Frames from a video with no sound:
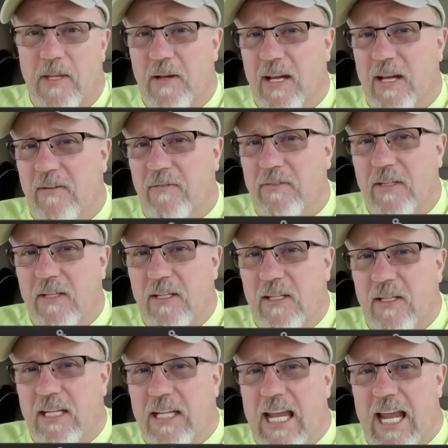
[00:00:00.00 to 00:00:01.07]
You have
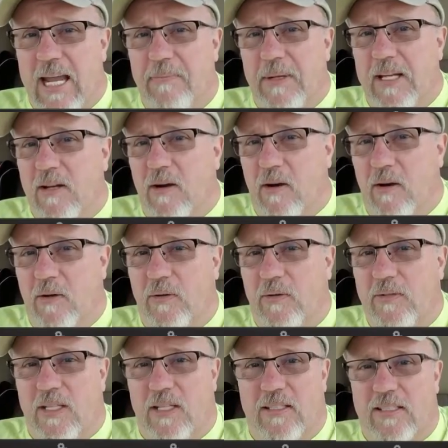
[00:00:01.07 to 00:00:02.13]
gaping
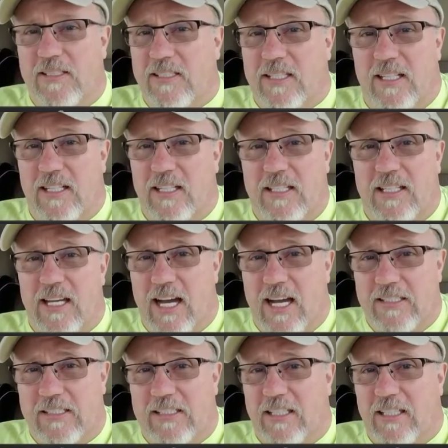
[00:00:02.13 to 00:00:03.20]
holes on the sun
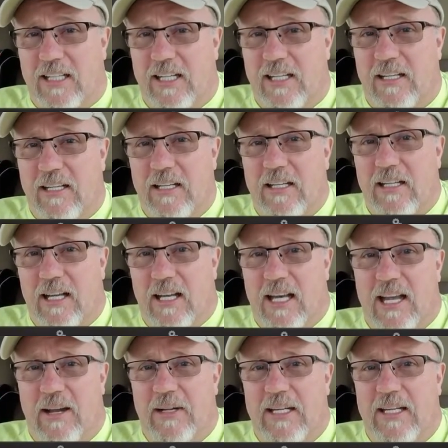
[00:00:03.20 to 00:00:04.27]
constantly
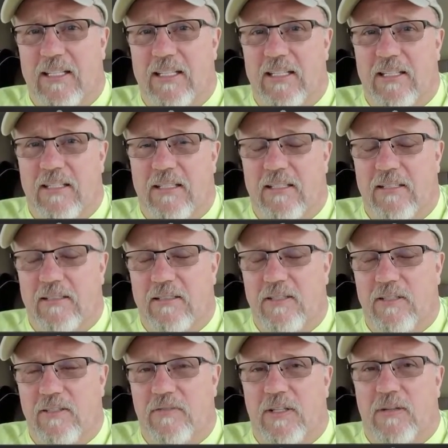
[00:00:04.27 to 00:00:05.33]
allowing
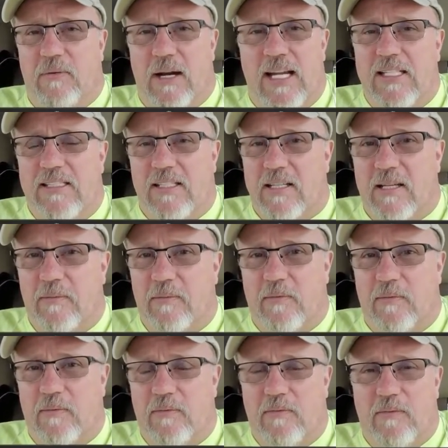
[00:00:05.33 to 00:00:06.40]
UV rays to
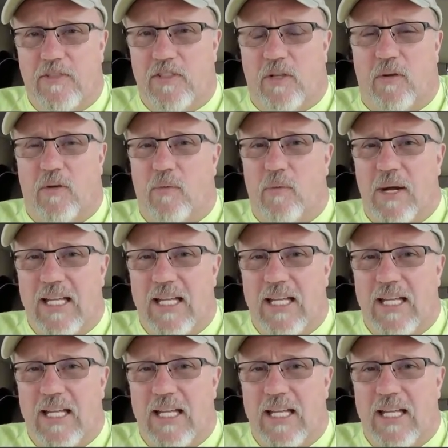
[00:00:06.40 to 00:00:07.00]
come, solar